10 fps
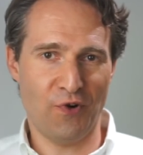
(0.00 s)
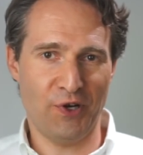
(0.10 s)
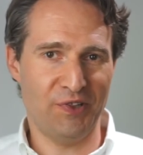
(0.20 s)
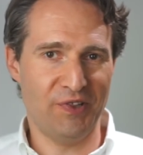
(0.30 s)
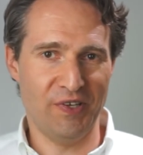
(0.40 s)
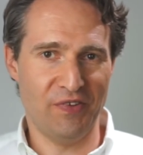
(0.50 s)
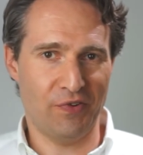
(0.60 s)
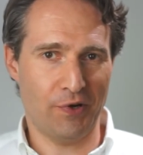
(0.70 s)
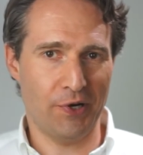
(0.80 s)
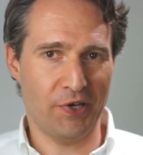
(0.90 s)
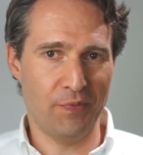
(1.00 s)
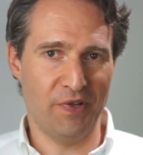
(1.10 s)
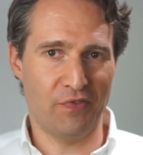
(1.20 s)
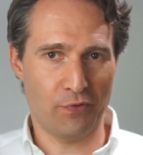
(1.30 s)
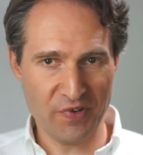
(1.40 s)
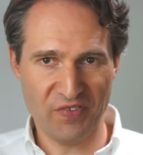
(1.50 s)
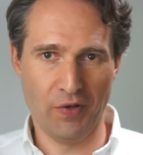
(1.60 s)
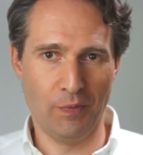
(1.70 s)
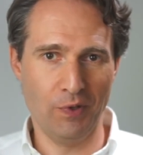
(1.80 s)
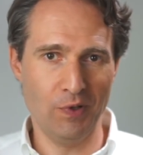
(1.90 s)
find these arguments
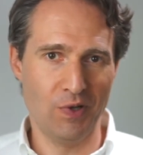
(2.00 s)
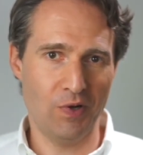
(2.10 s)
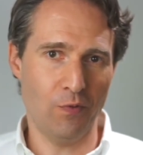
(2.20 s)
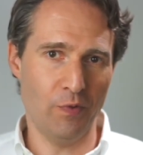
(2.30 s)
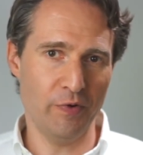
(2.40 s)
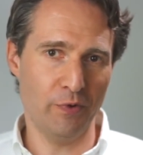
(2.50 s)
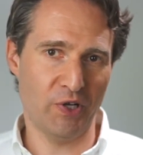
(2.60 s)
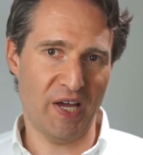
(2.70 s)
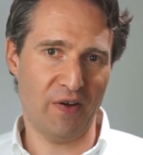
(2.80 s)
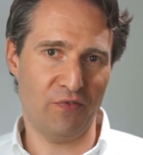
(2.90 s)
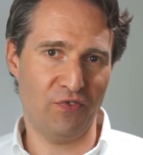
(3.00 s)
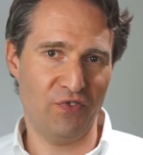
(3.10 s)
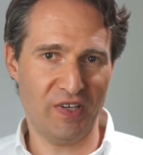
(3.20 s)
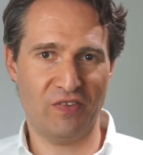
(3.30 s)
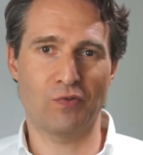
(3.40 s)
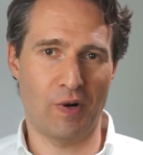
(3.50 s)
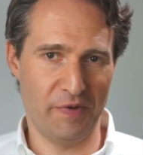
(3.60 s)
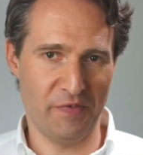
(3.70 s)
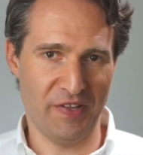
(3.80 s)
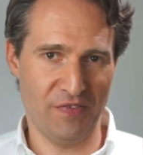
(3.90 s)
reasonable, we would have 6
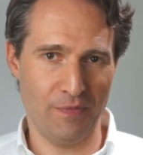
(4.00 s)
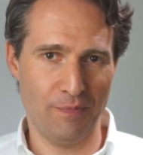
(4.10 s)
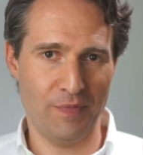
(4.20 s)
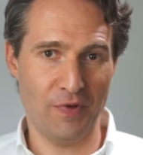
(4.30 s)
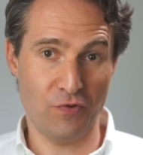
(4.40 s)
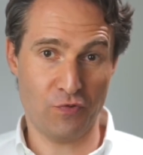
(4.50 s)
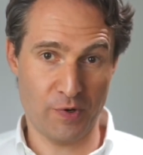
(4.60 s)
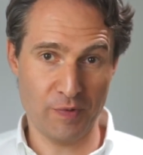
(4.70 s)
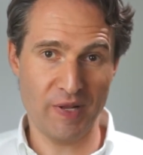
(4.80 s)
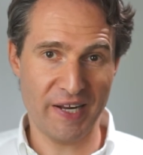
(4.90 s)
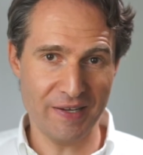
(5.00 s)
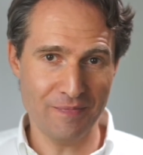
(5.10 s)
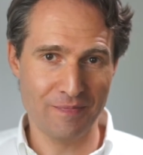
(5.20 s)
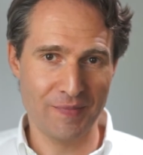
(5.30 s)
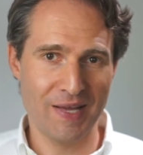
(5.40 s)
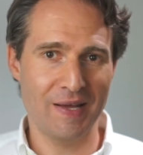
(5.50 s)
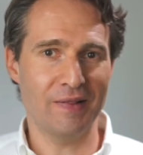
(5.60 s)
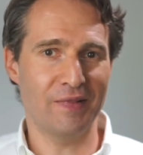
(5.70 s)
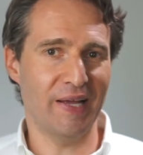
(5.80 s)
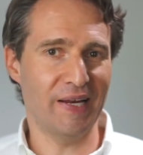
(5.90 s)
Scrum events: sprint planning,
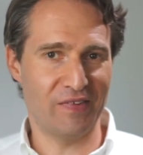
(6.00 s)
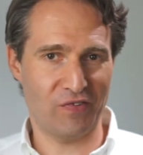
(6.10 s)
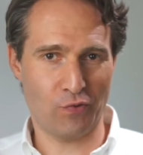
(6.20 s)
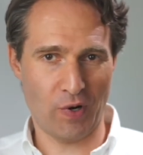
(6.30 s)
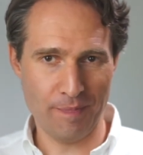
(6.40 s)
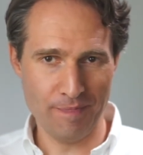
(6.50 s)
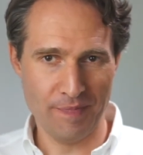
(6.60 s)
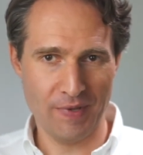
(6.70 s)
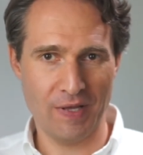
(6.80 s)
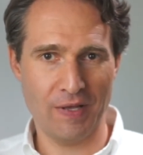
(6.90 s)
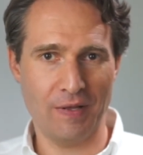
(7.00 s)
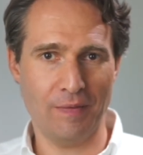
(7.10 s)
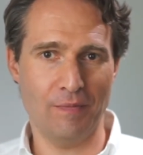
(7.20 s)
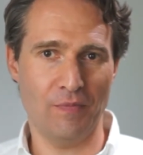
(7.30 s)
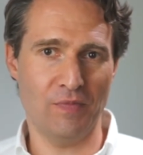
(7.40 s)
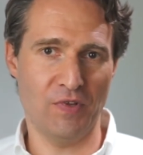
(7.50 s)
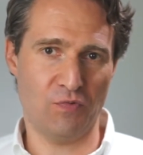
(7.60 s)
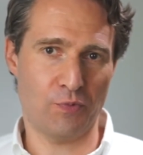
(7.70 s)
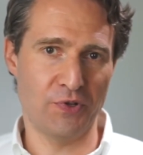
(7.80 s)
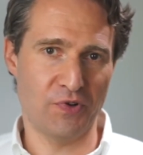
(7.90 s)
daily Scrum, the
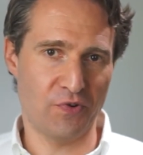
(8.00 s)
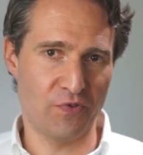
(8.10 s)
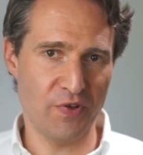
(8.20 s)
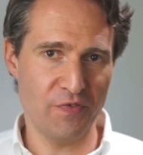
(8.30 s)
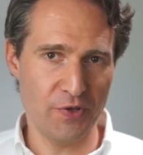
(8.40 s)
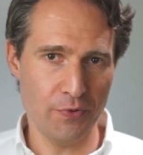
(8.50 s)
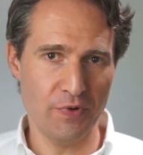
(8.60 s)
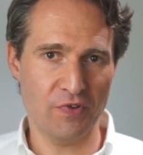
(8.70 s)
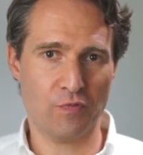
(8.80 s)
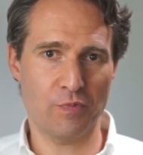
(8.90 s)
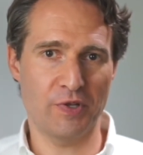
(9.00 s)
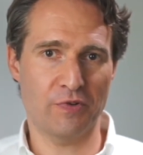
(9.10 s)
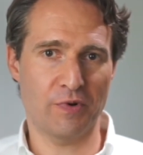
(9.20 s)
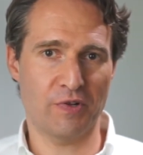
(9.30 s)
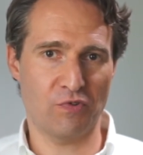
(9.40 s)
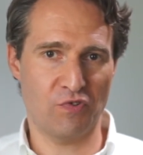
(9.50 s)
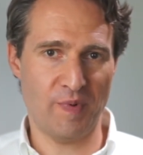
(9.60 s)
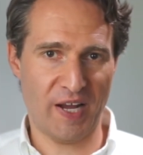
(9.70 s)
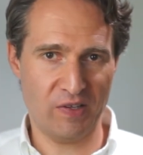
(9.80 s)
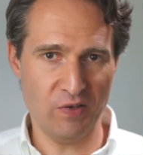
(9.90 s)
sprint review, sprint
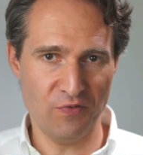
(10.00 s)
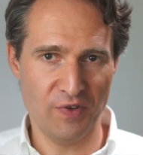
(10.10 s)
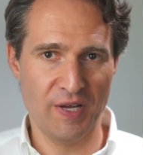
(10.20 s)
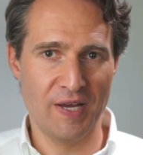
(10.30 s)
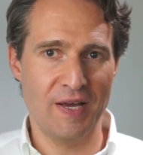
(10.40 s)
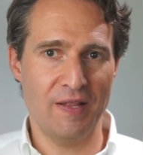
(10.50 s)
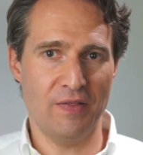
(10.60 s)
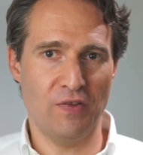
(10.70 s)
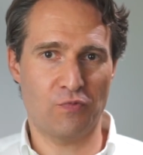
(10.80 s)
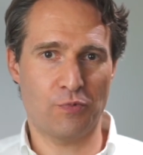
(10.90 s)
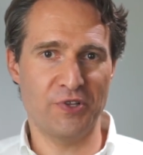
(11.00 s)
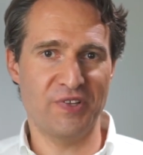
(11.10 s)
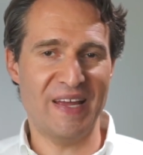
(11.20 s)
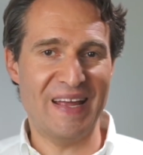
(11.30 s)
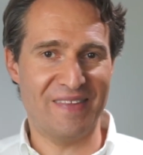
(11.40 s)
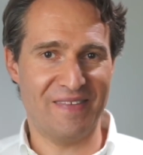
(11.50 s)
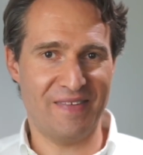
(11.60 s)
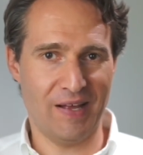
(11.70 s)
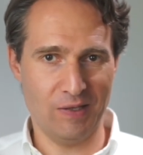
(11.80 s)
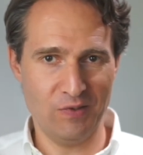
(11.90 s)
retrospective, the sprint
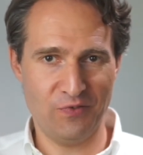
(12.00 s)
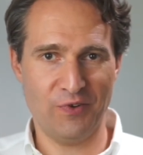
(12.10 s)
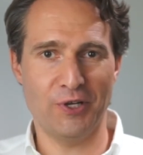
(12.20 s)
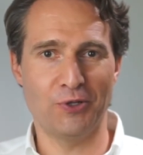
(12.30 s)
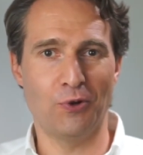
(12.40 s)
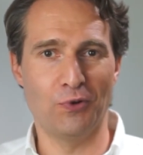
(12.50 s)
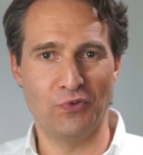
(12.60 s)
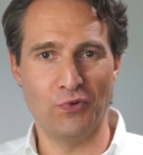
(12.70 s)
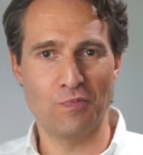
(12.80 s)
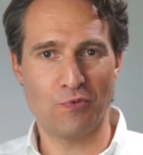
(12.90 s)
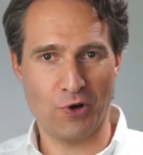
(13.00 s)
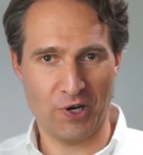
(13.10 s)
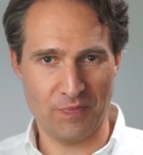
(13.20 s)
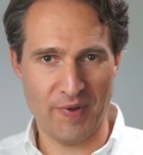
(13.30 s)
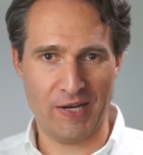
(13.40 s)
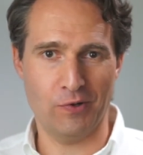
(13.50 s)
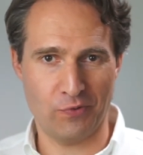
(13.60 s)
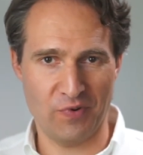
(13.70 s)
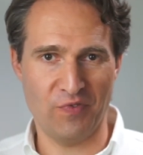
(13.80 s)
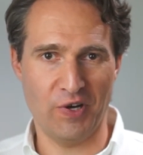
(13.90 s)
itself, and also product
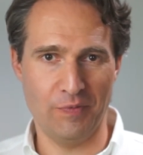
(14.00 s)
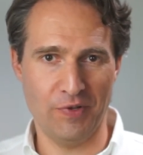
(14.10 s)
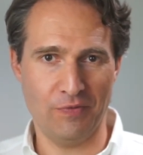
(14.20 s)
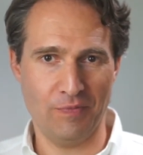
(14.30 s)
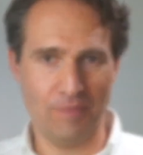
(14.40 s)
backlog refinement.